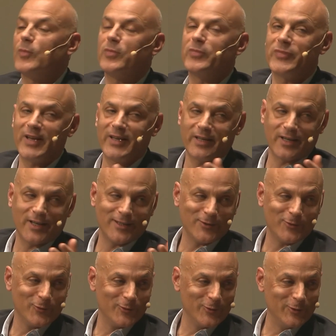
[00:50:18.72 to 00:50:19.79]
Then
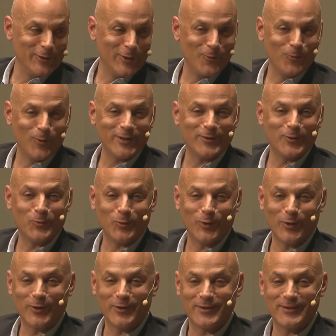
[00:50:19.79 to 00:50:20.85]
again, what the
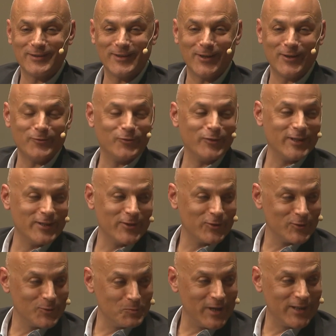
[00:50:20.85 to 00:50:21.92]
word
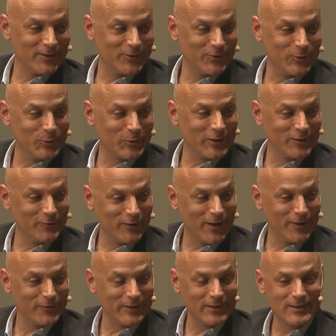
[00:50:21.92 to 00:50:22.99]
unfinished meant to
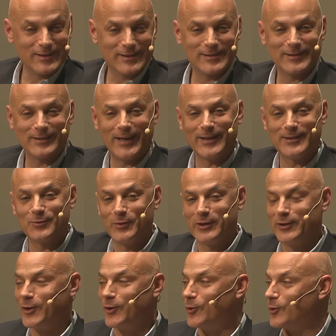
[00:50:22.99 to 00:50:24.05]
Cavafis, as we
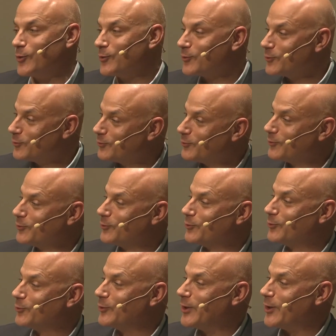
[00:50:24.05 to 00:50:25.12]
know,
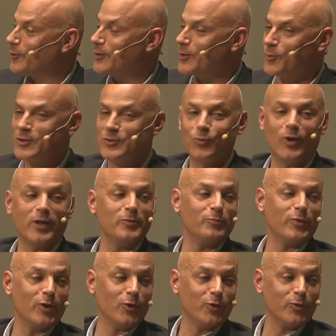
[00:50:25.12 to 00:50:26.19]
there was one
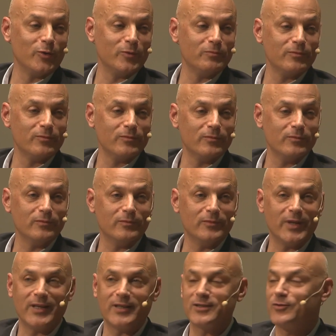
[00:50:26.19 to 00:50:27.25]
poem
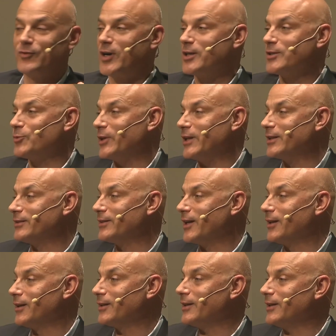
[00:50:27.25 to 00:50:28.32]
that, as far as we can
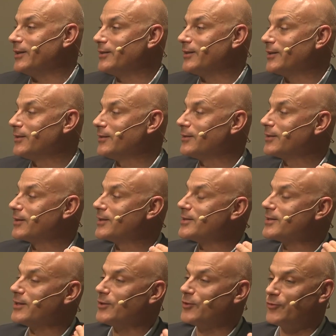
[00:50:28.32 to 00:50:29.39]
tell, he didn't
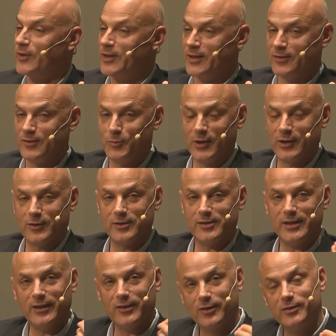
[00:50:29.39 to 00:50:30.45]
consider finished because
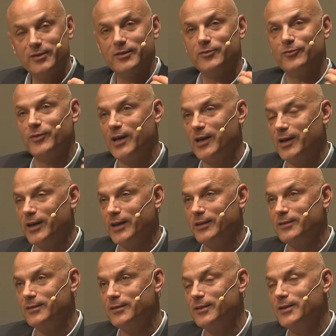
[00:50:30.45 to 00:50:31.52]
he couldn't
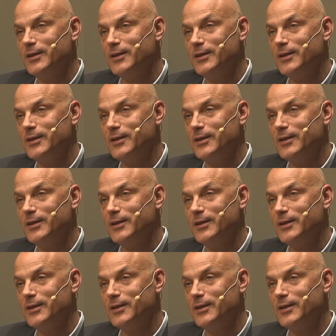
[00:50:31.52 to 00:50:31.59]
find